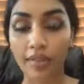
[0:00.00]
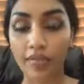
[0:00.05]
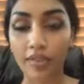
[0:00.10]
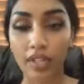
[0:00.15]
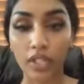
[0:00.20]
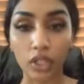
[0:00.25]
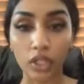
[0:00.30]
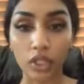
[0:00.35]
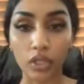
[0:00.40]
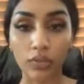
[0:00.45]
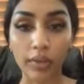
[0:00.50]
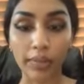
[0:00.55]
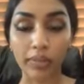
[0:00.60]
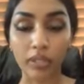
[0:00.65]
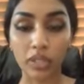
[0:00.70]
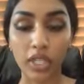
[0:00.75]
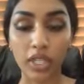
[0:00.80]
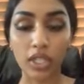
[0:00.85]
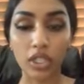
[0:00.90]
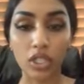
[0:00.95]
very good
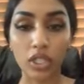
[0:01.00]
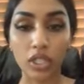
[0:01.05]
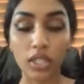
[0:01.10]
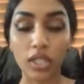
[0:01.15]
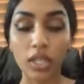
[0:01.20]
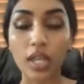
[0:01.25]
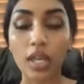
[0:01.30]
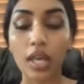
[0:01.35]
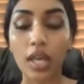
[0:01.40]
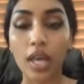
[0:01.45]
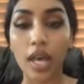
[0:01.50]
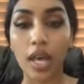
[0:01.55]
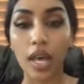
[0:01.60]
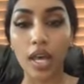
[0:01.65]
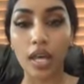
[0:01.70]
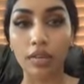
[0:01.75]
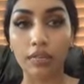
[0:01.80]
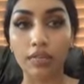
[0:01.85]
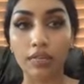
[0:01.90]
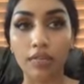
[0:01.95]
reputation,
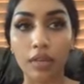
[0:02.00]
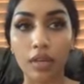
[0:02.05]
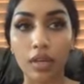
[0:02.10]
have